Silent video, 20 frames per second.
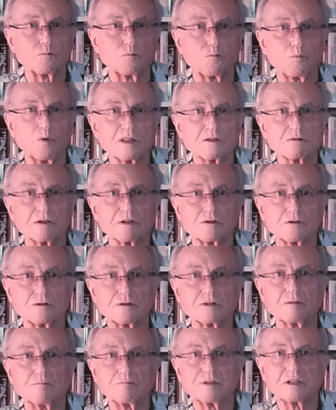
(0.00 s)
whether it could
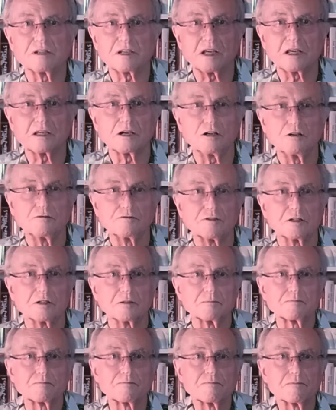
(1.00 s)
simply take over
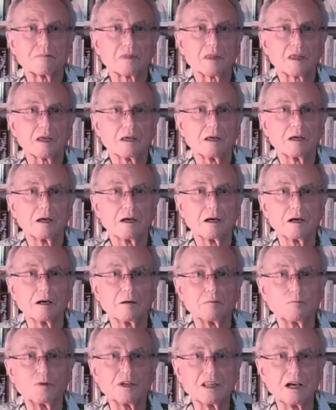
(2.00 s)

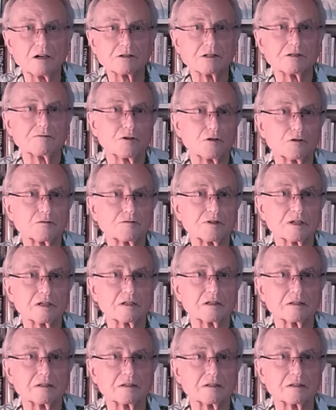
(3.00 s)
without evolving.